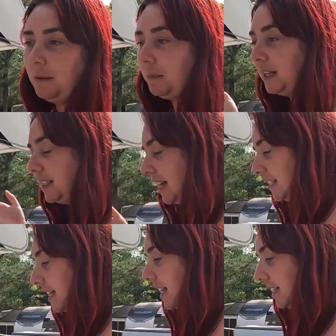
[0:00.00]
But it's
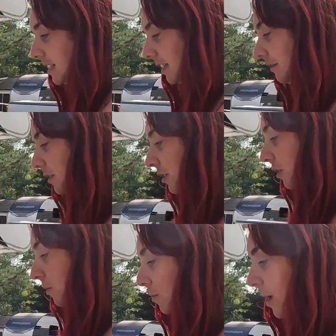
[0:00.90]
nice getting it delivered
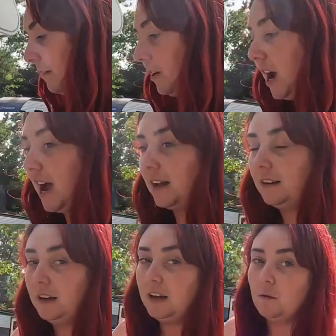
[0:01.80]
wherever you're at.
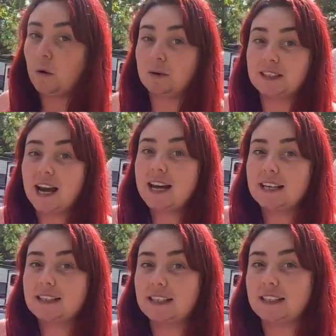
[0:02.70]
What was
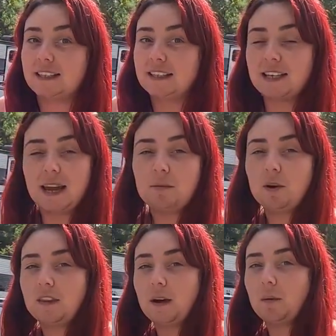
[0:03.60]
nice is that this
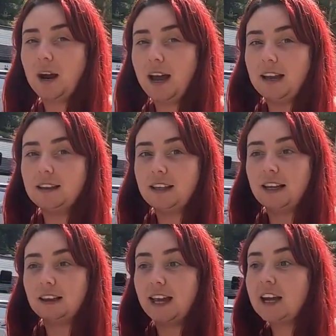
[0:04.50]
campground that we're at,
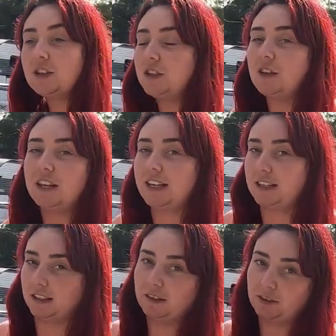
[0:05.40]
last year they didn't
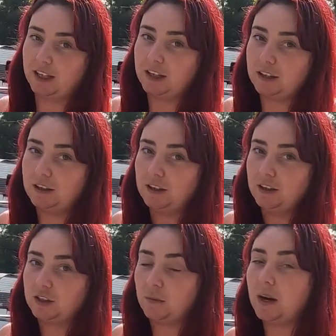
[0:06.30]
deliver here.
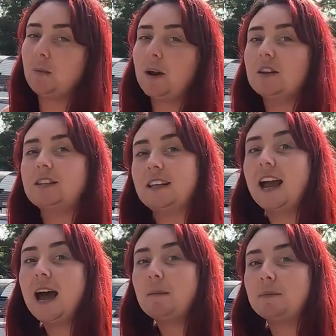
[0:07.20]
So when I went onto the
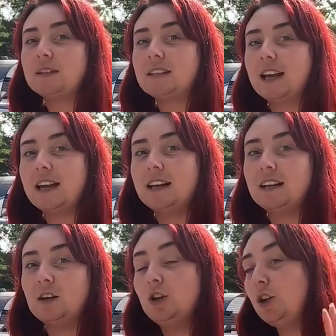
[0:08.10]
app, it
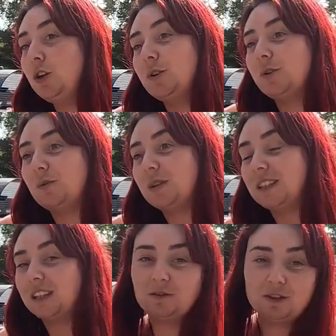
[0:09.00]
said new
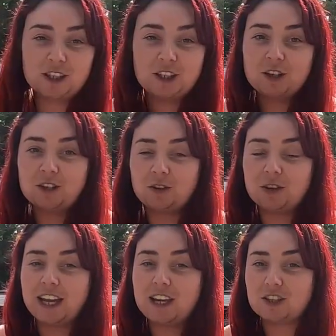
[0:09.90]
delivery to your
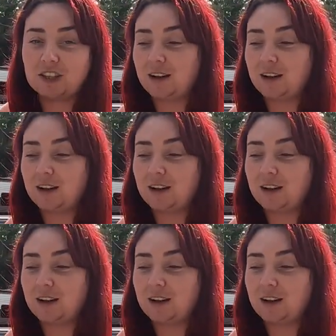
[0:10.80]
location.